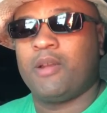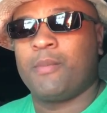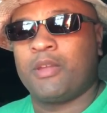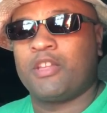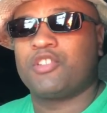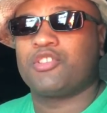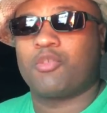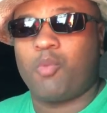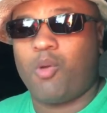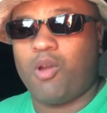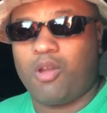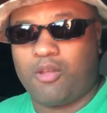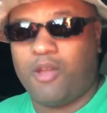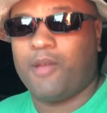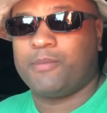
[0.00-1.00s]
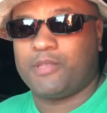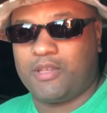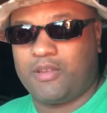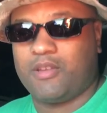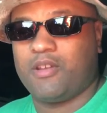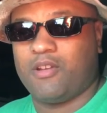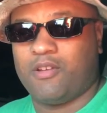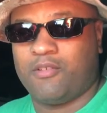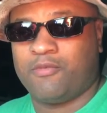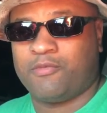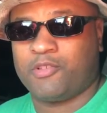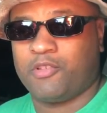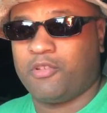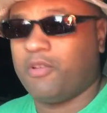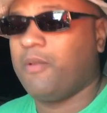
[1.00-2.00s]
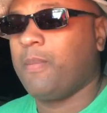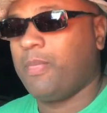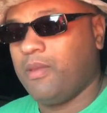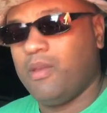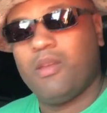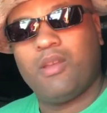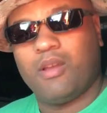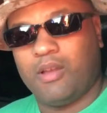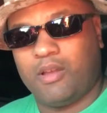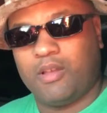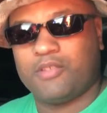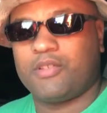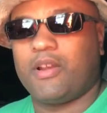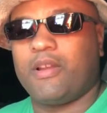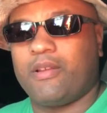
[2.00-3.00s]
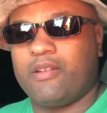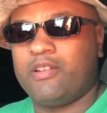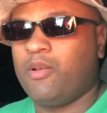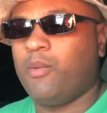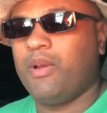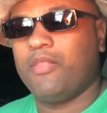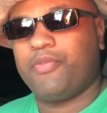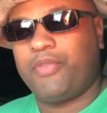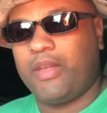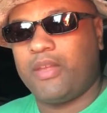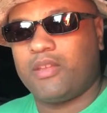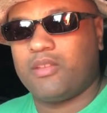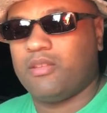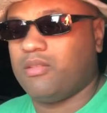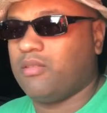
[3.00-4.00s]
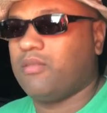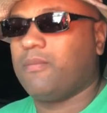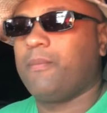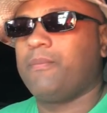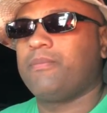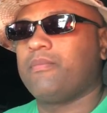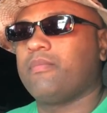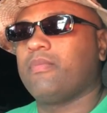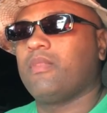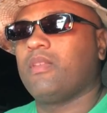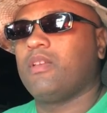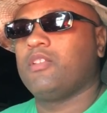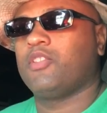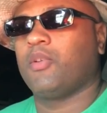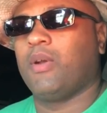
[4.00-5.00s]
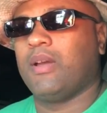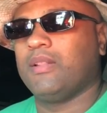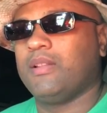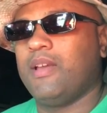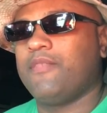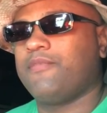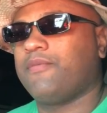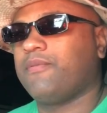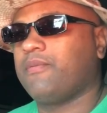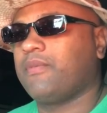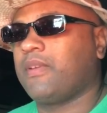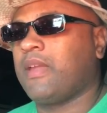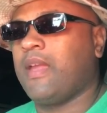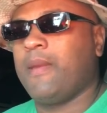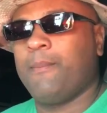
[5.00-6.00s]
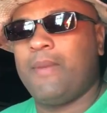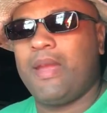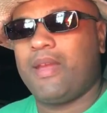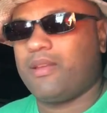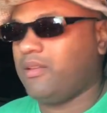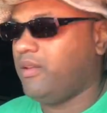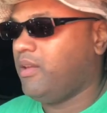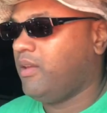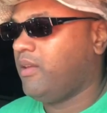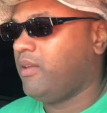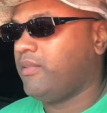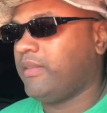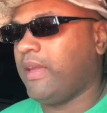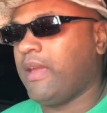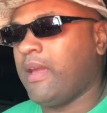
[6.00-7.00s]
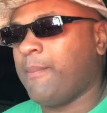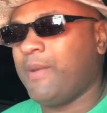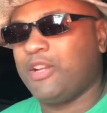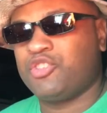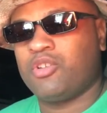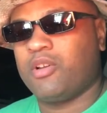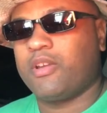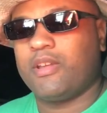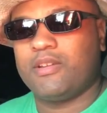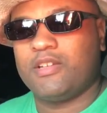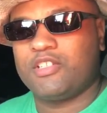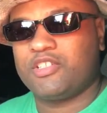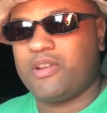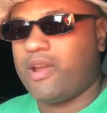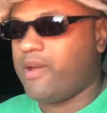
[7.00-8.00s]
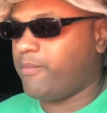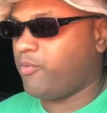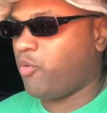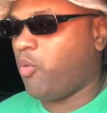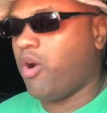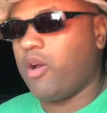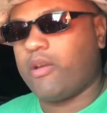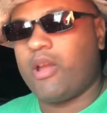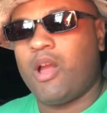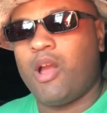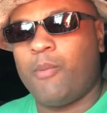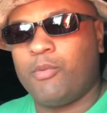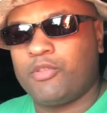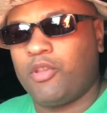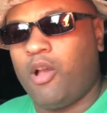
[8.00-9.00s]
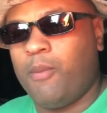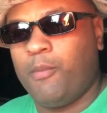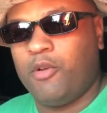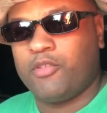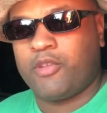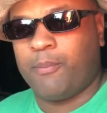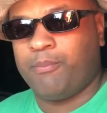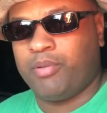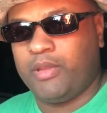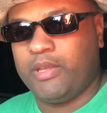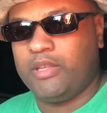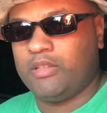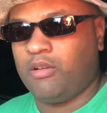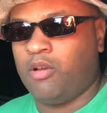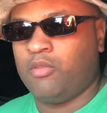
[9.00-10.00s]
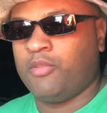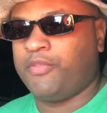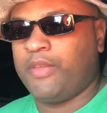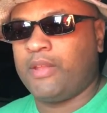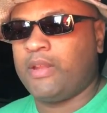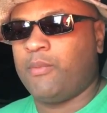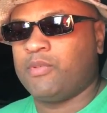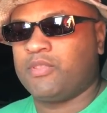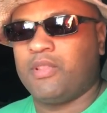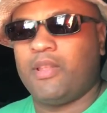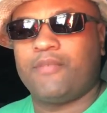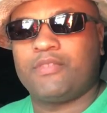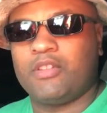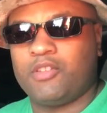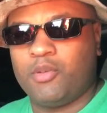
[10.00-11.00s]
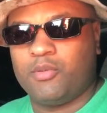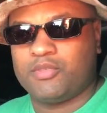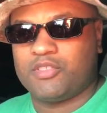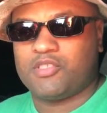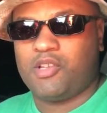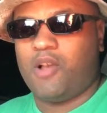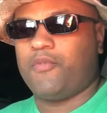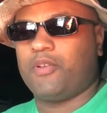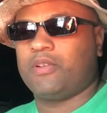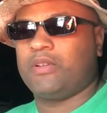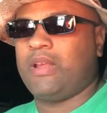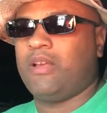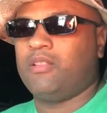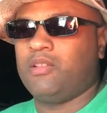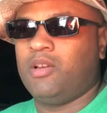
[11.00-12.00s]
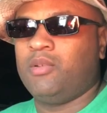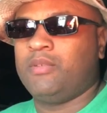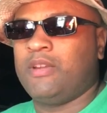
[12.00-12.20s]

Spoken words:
I'm gonna get your Qualcomm taken care of, sir. I was like, you know what? Thank you. So I left, came back. They had my truck in the shop. Qualcomm was almost complete. Only thing that was left to do was the software download.